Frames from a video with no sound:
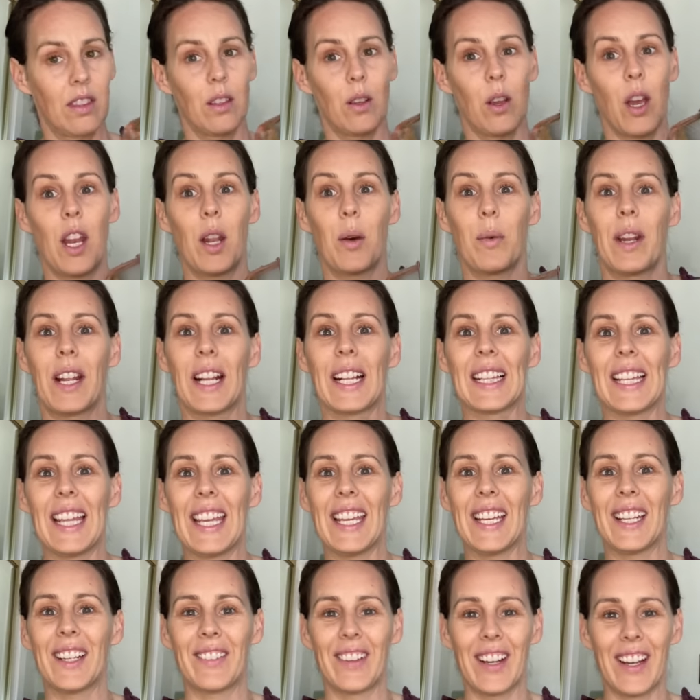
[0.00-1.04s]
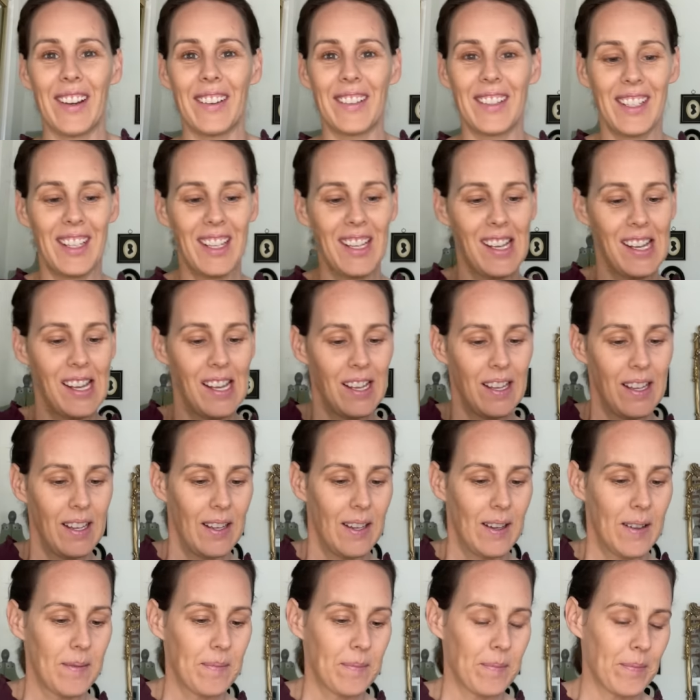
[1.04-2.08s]
I don't want to clang it around,
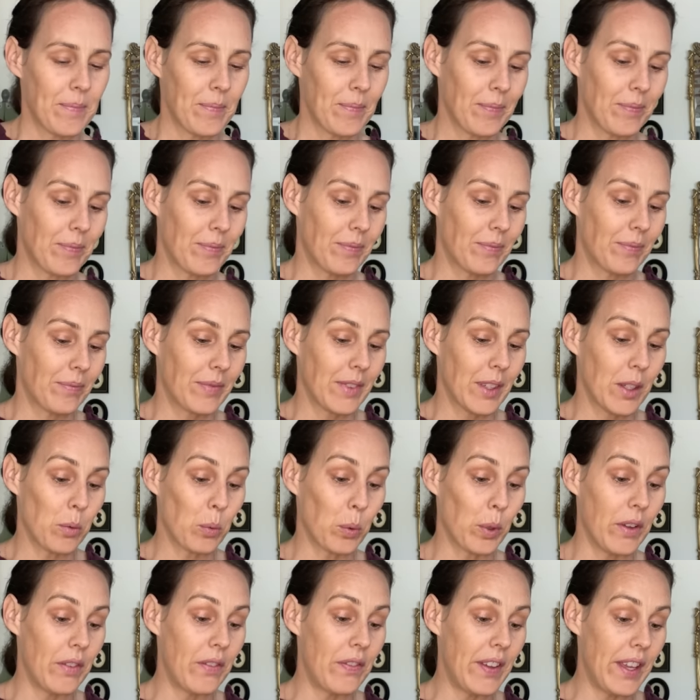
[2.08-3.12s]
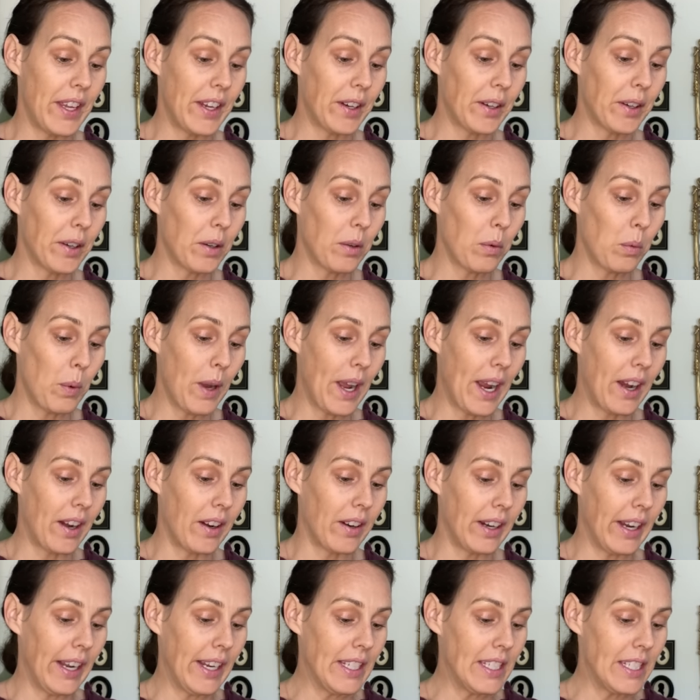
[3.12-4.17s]
Revere Ware
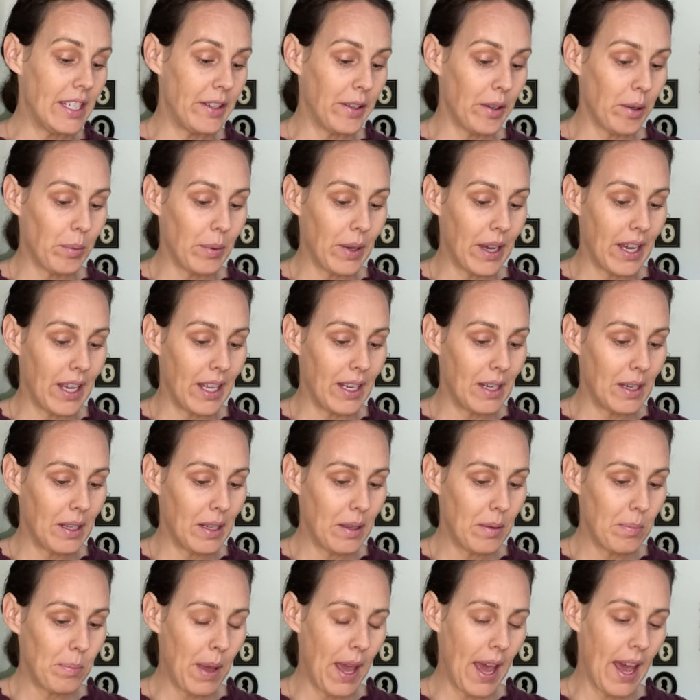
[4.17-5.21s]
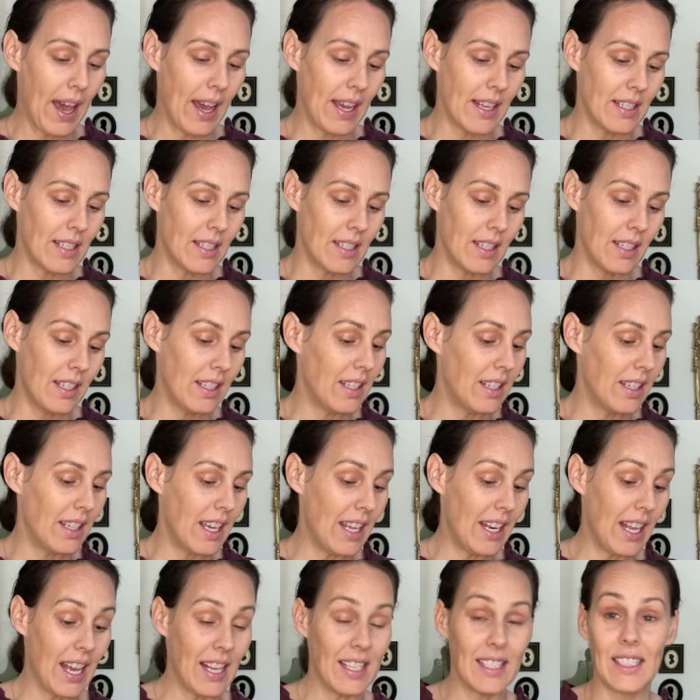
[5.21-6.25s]
1801 patent
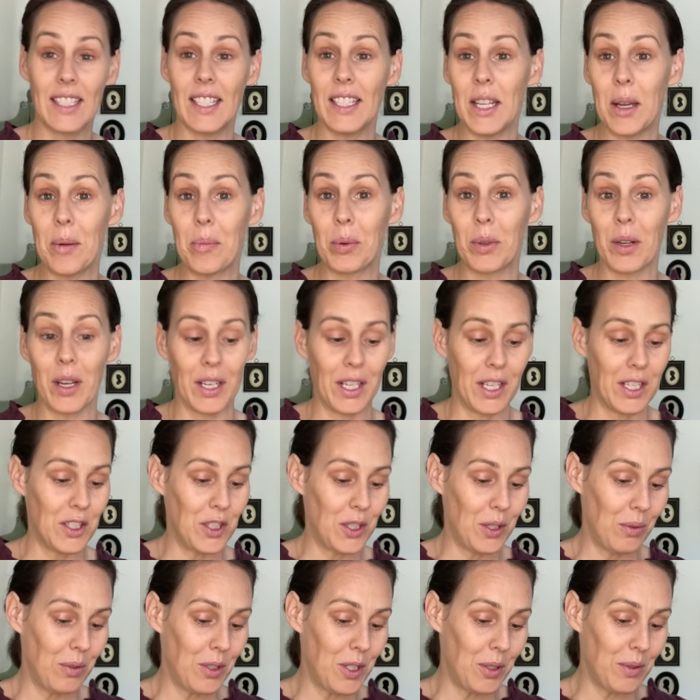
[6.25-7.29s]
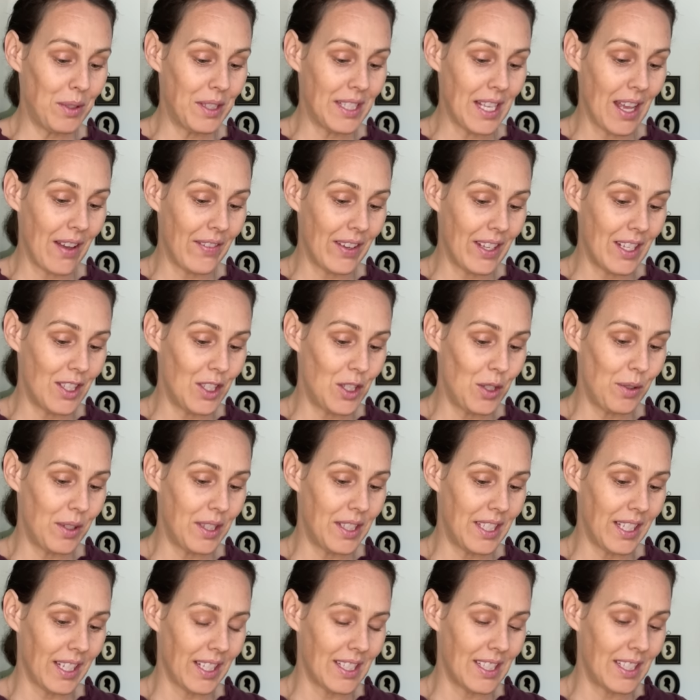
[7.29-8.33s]
and has the number on it
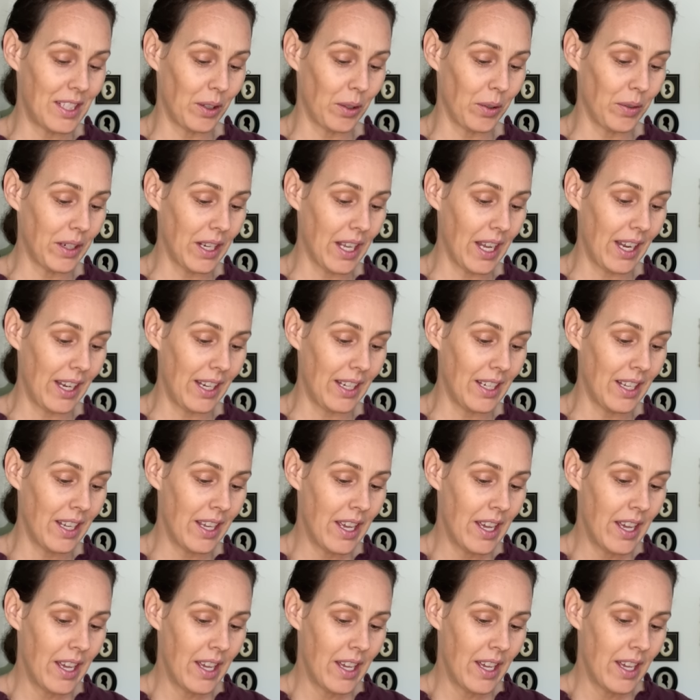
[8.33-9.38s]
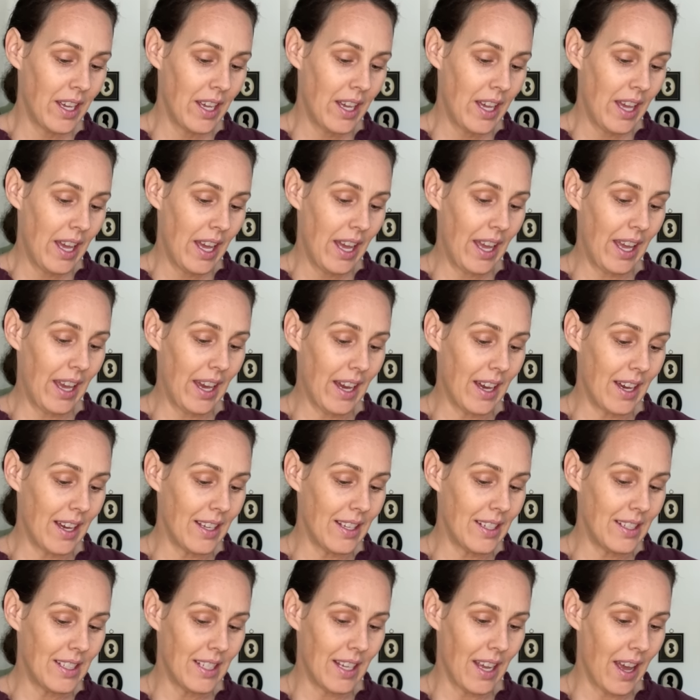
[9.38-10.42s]
2272609
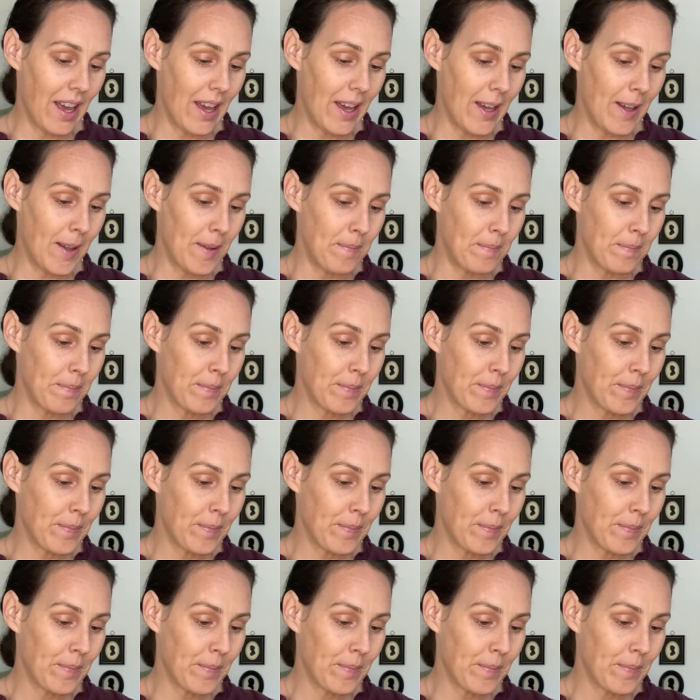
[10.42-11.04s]
and um,